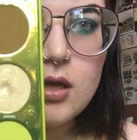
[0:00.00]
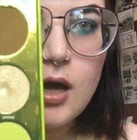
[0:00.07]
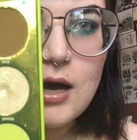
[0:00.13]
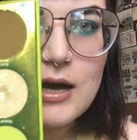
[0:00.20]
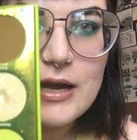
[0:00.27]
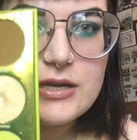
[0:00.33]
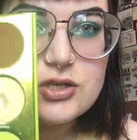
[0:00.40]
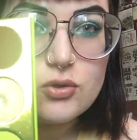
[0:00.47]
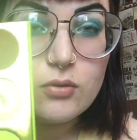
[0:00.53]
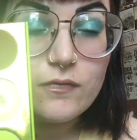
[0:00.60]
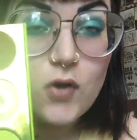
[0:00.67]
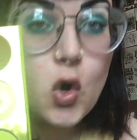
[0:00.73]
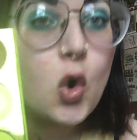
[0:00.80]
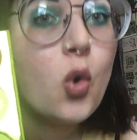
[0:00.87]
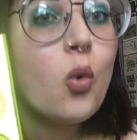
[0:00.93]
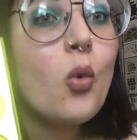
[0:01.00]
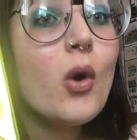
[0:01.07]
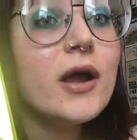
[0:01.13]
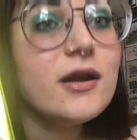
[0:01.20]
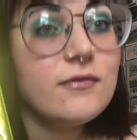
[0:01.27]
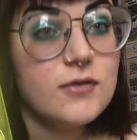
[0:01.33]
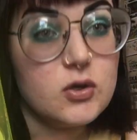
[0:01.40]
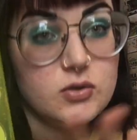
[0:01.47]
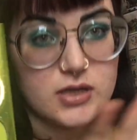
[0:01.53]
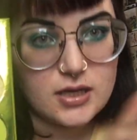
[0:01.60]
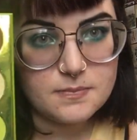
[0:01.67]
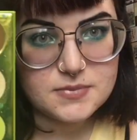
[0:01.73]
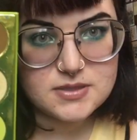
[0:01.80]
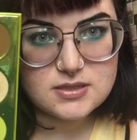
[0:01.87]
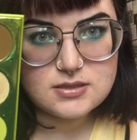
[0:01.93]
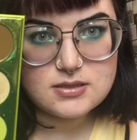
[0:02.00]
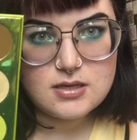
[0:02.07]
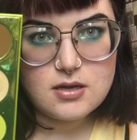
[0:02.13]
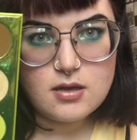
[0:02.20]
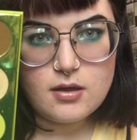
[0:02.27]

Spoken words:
I do have quite a few dips.